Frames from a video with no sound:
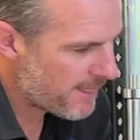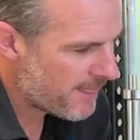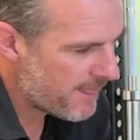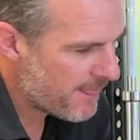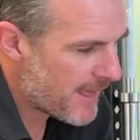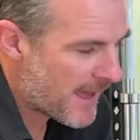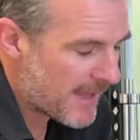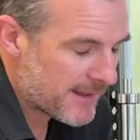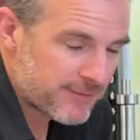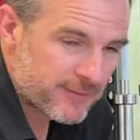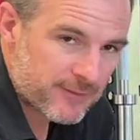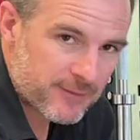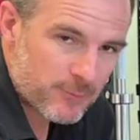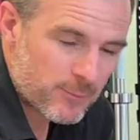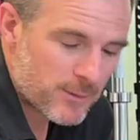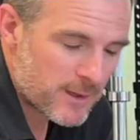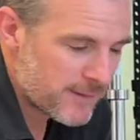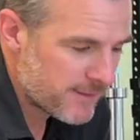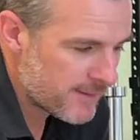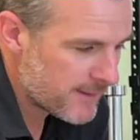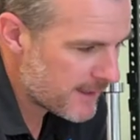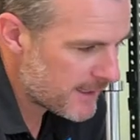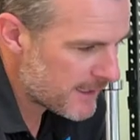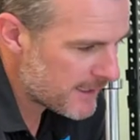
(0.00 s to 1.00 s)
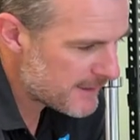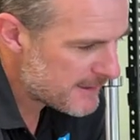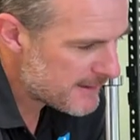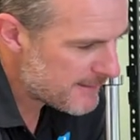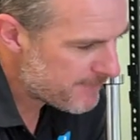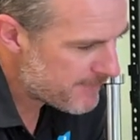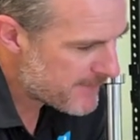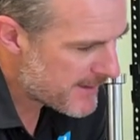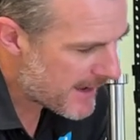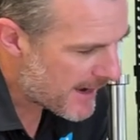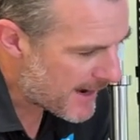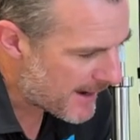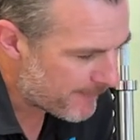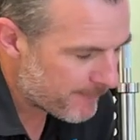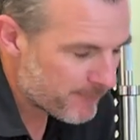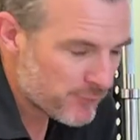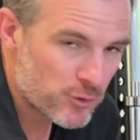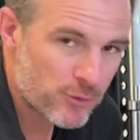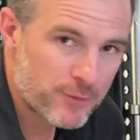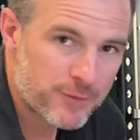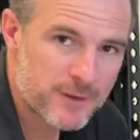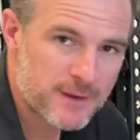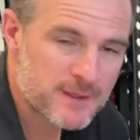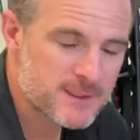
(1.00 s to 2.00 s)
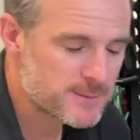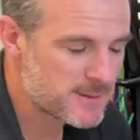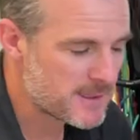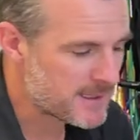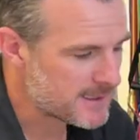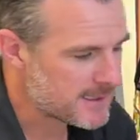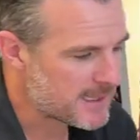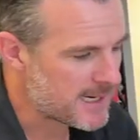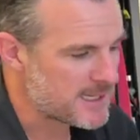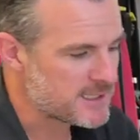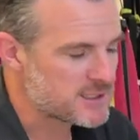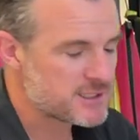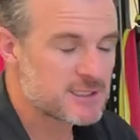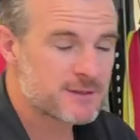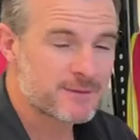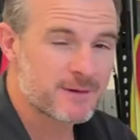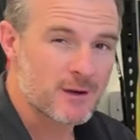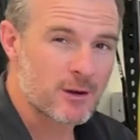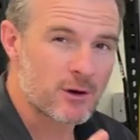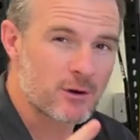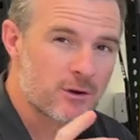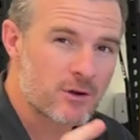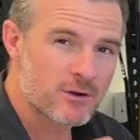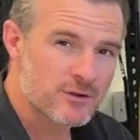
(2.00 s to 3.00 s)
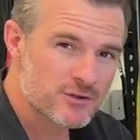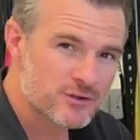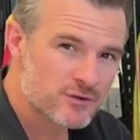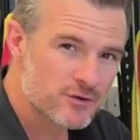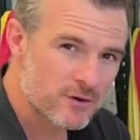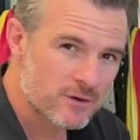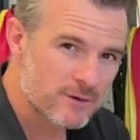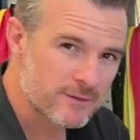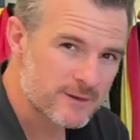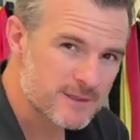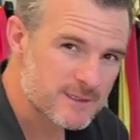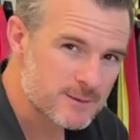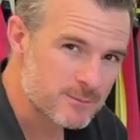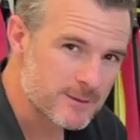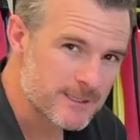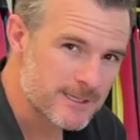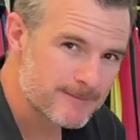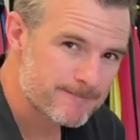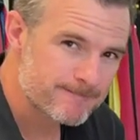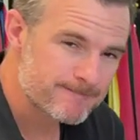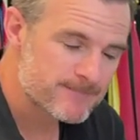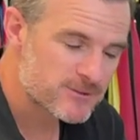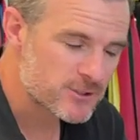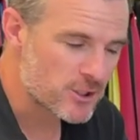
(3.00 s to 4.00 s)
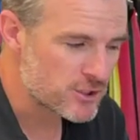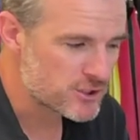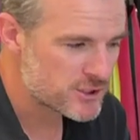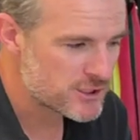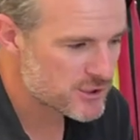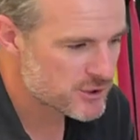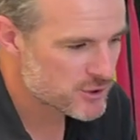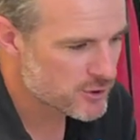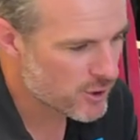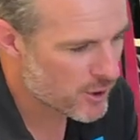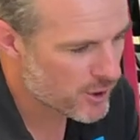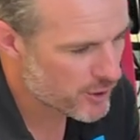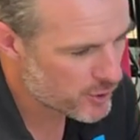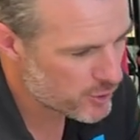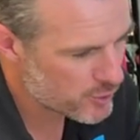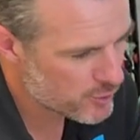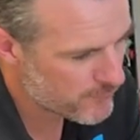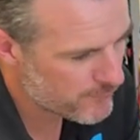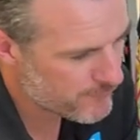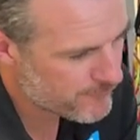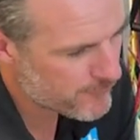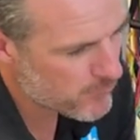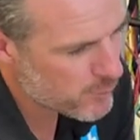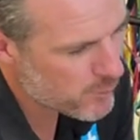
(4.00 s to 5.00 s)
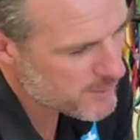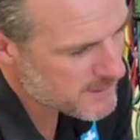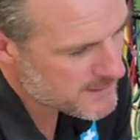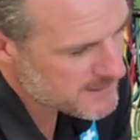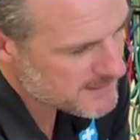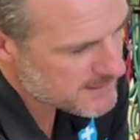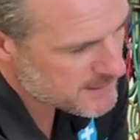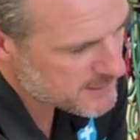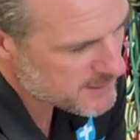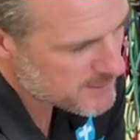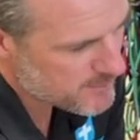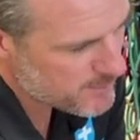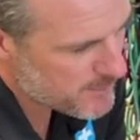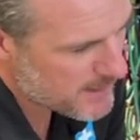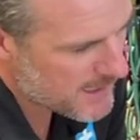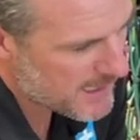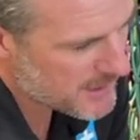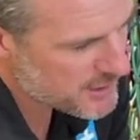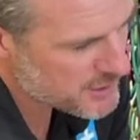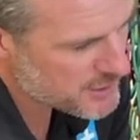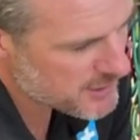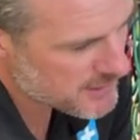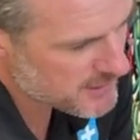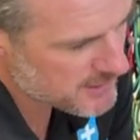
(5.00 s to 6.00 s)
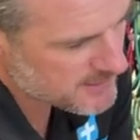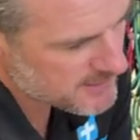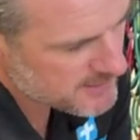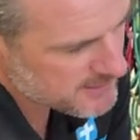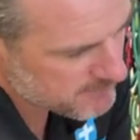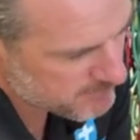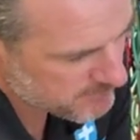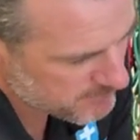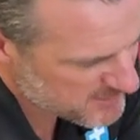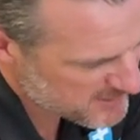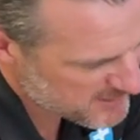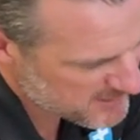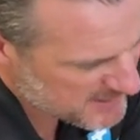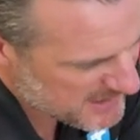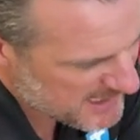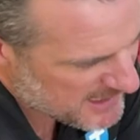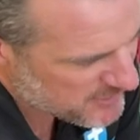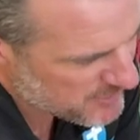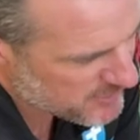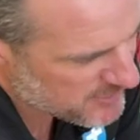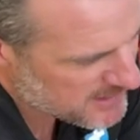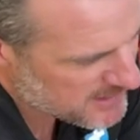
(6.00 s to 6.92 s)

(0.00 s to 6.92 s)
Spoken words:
That's the one there. Now, good things about Kate, she's feeling a lot stronger this week. So she's got her four extension back. She can extend her